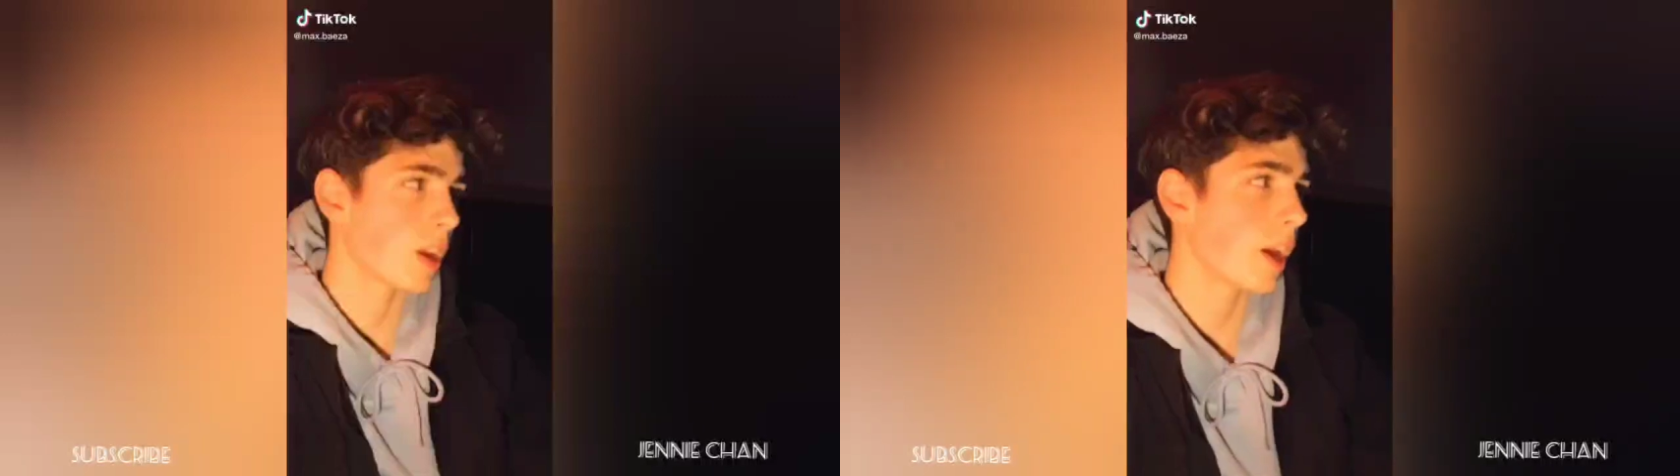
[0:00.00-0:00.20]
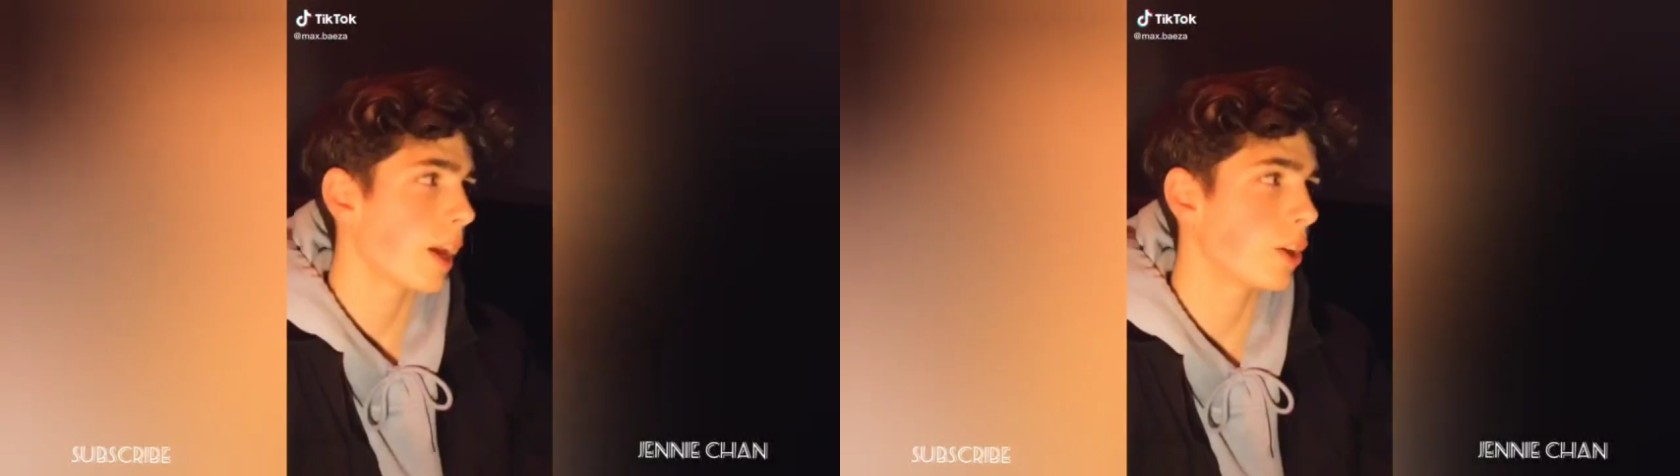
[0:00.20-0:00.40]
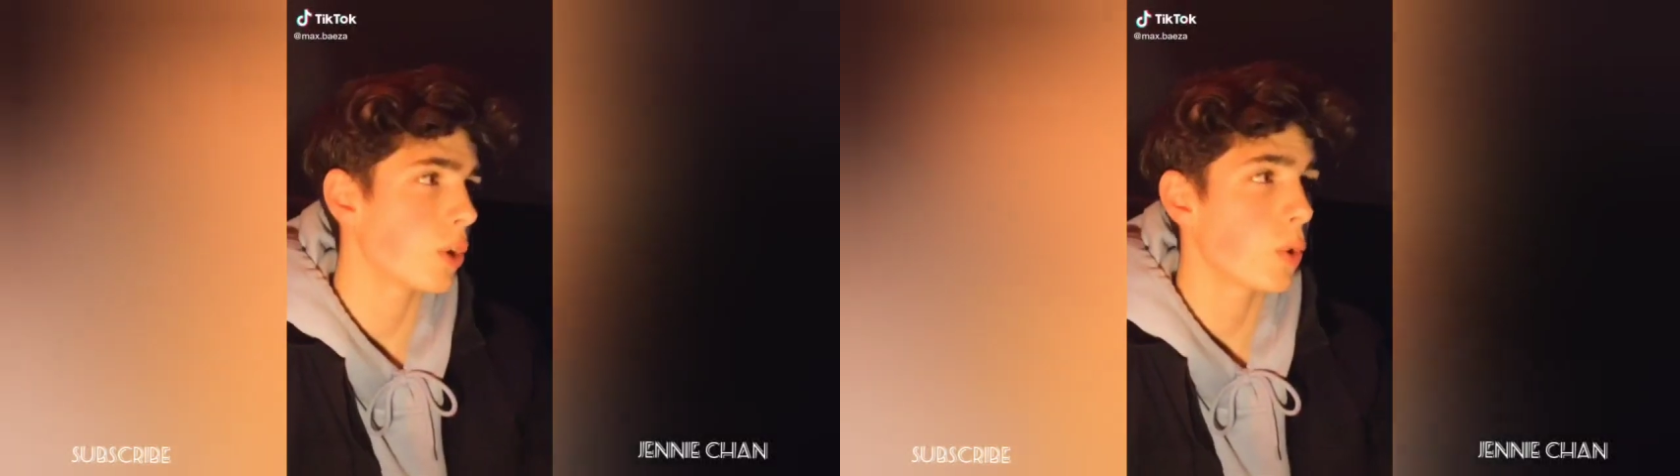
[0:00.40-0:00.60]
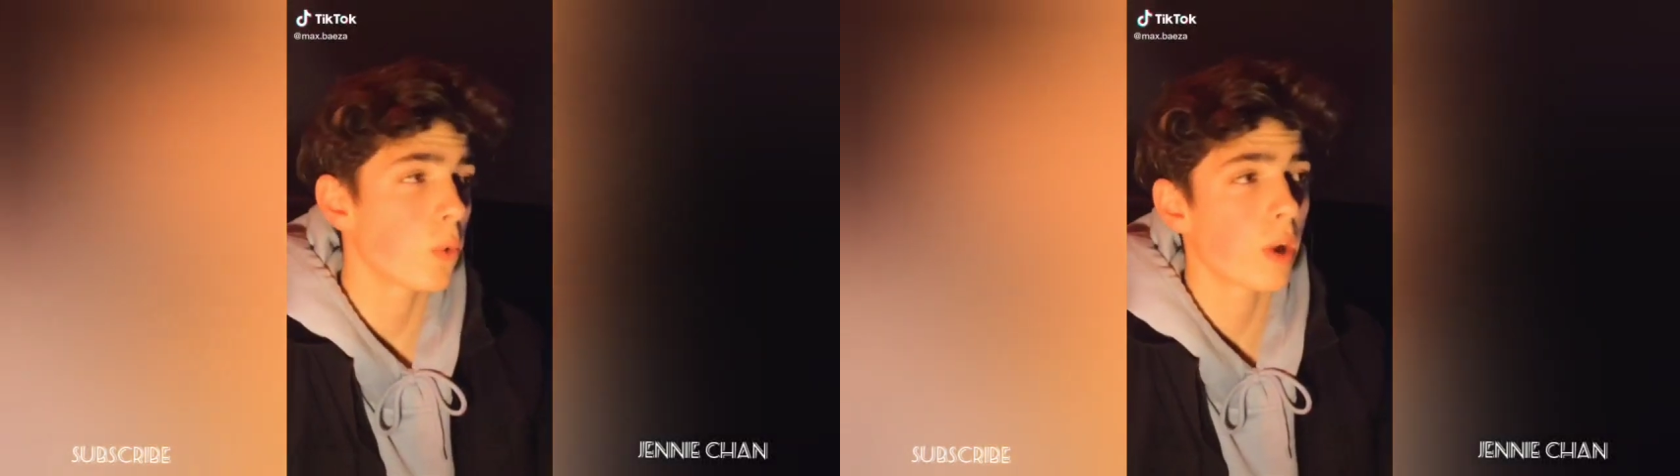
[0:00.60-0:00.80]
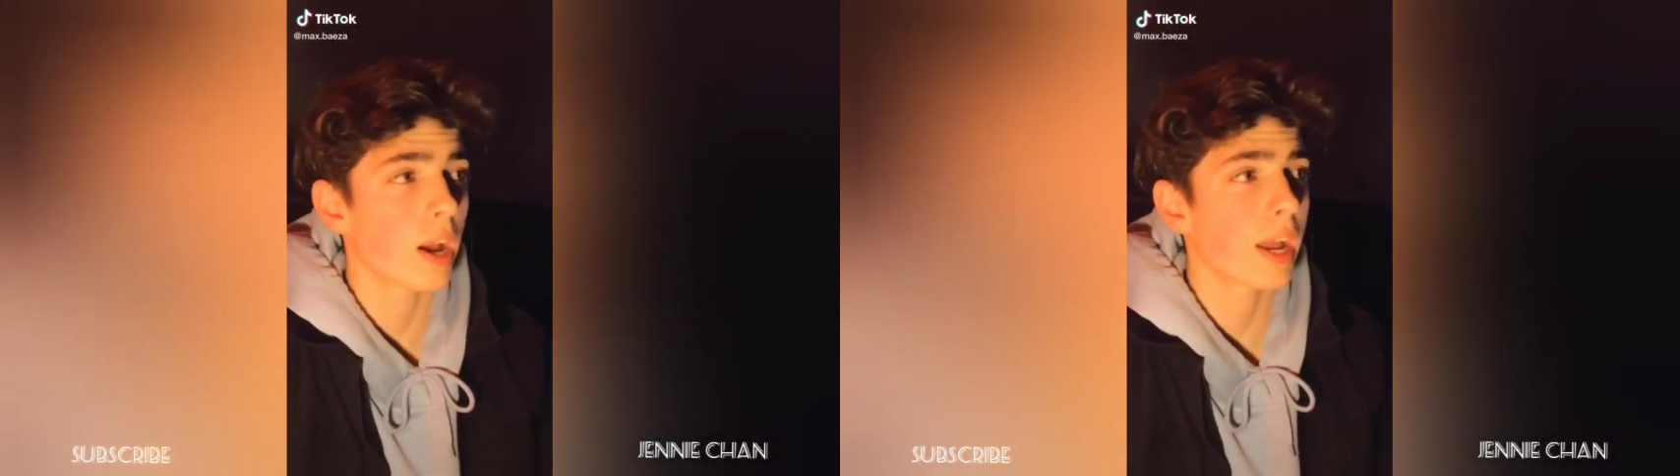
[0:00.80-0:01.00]
Ayo,
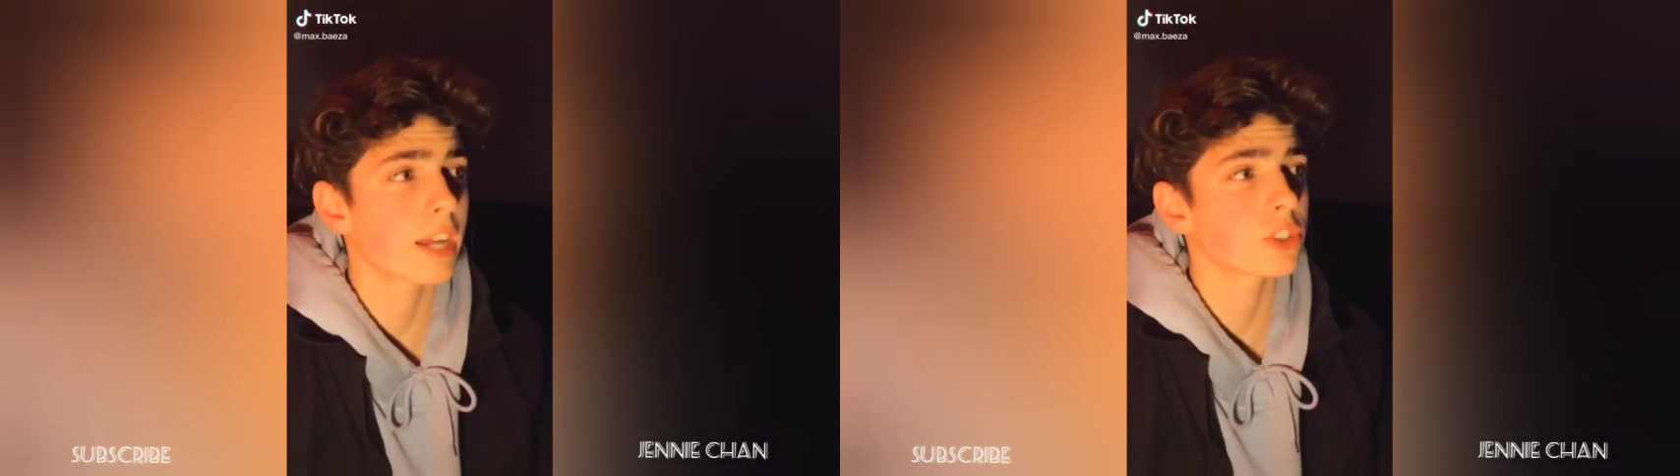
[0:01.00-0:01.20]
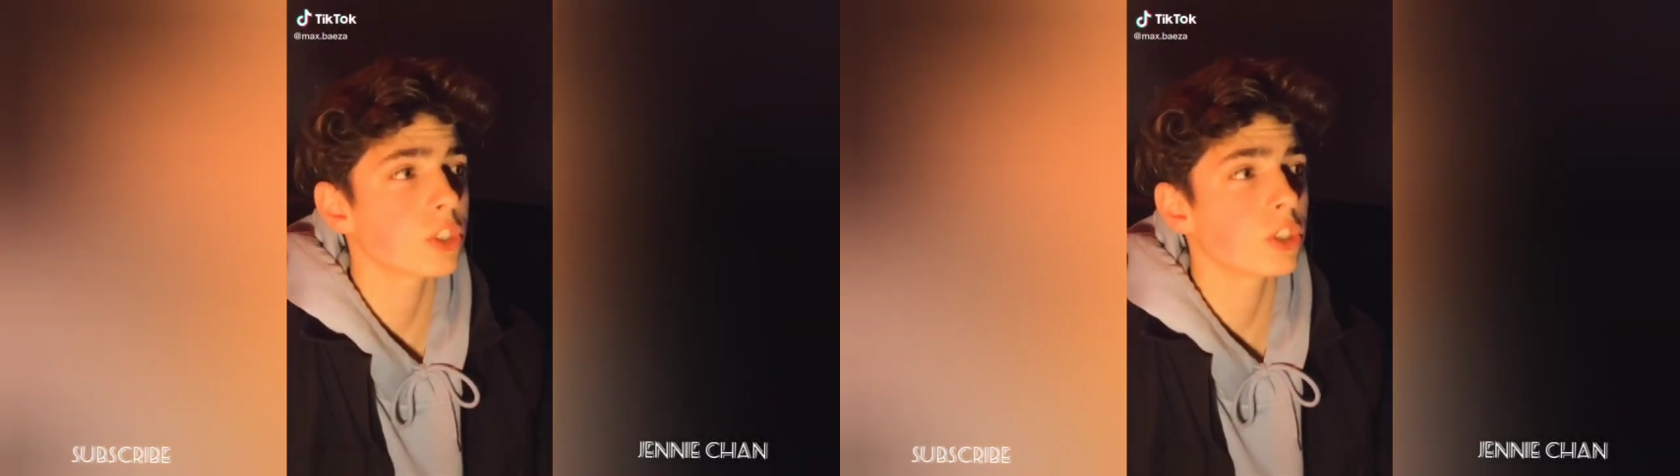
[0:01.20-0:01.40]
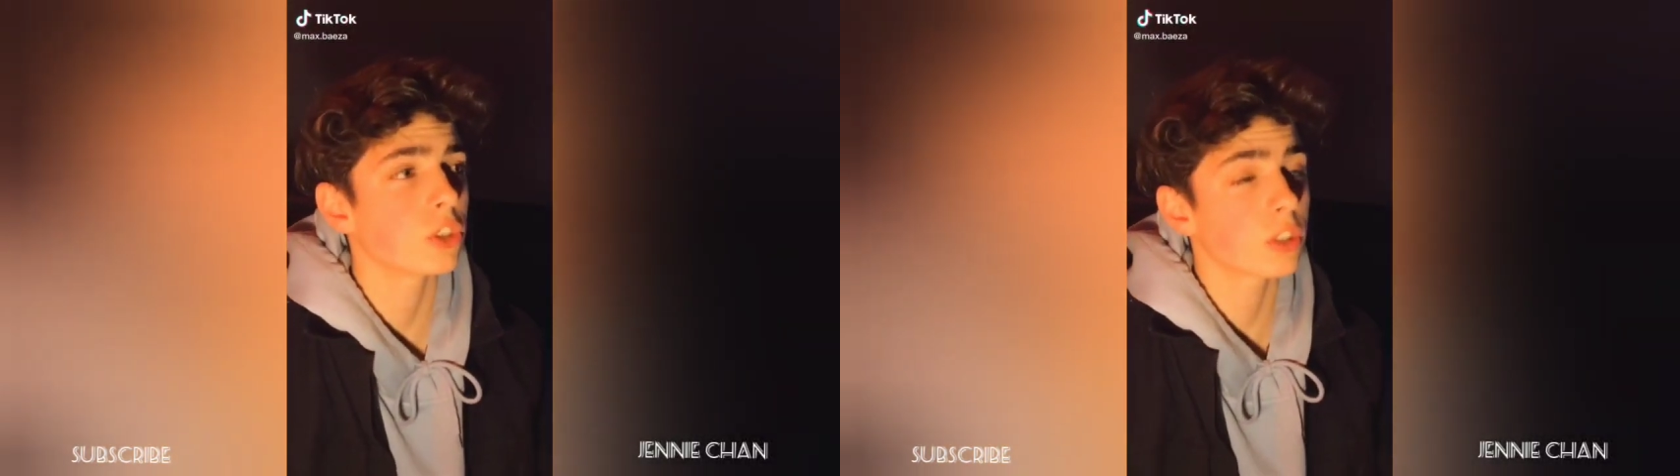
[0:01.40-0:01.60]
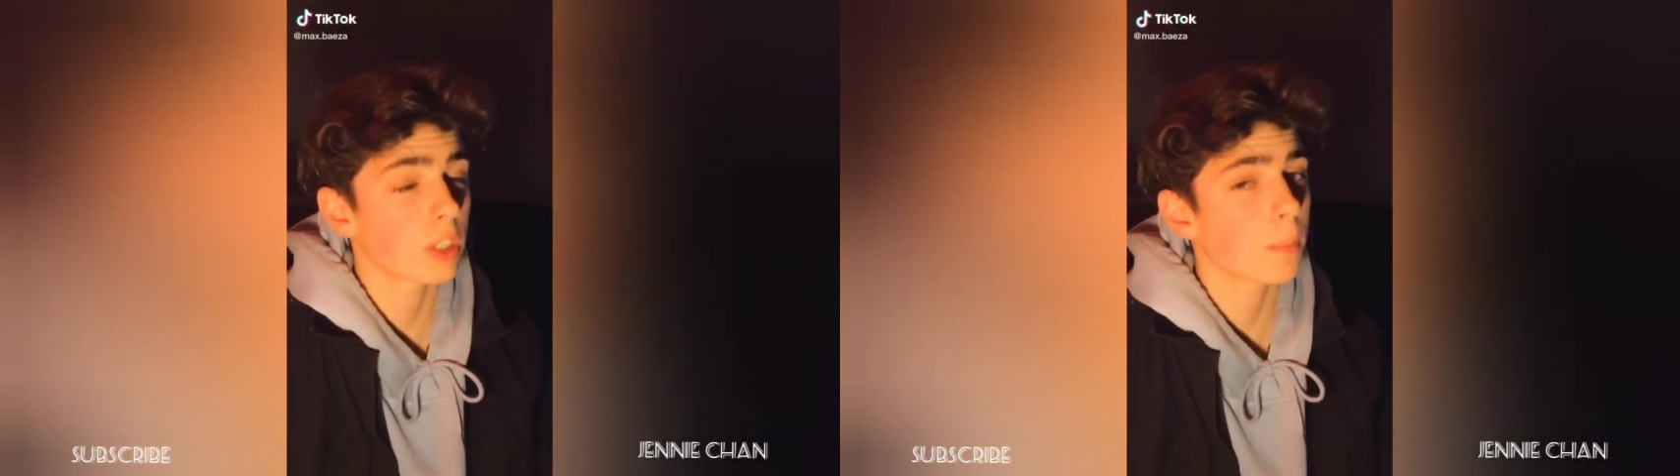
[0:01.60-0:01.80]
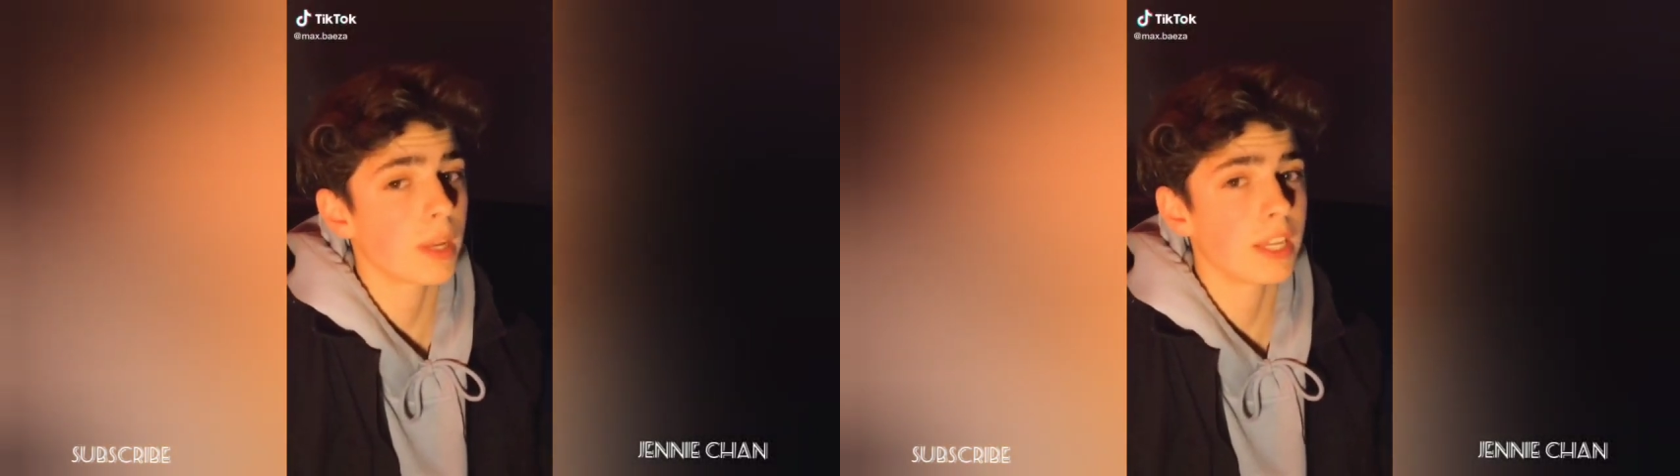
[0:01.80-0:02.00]
I actually
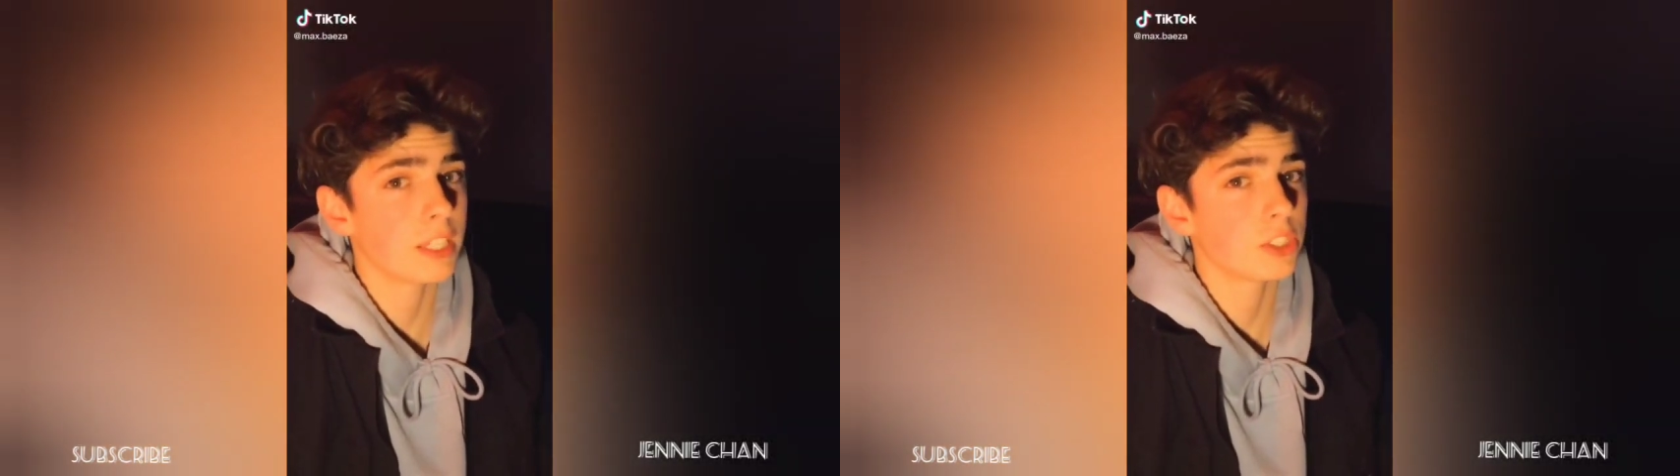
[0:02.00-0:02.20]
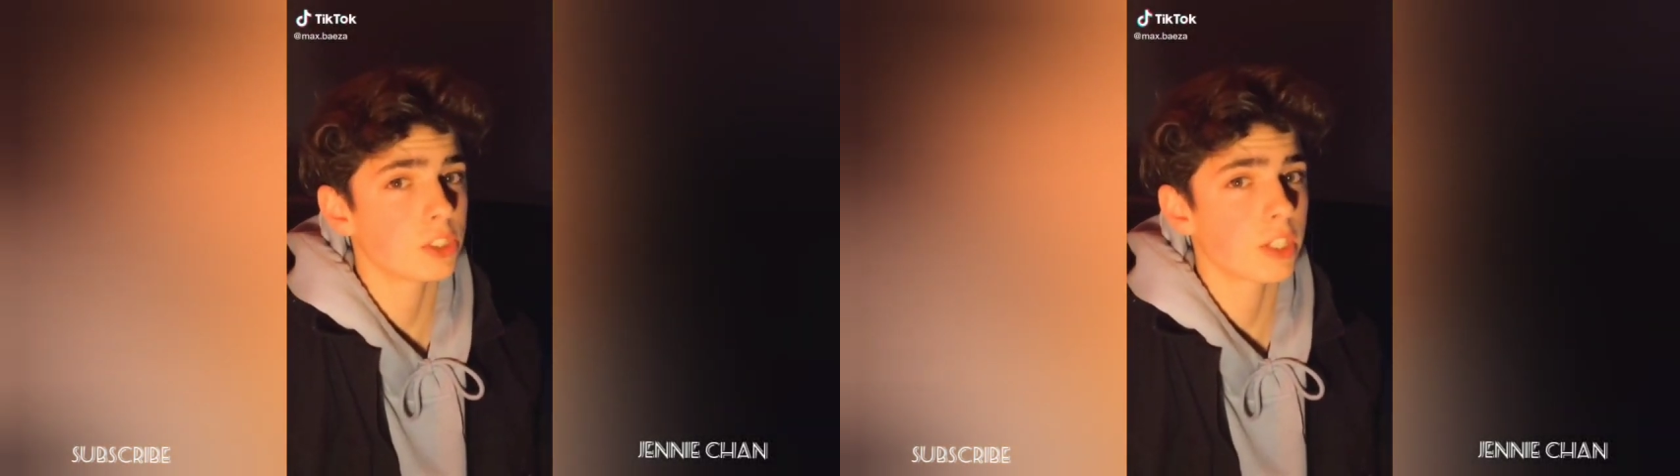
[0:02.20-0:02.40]
look like my age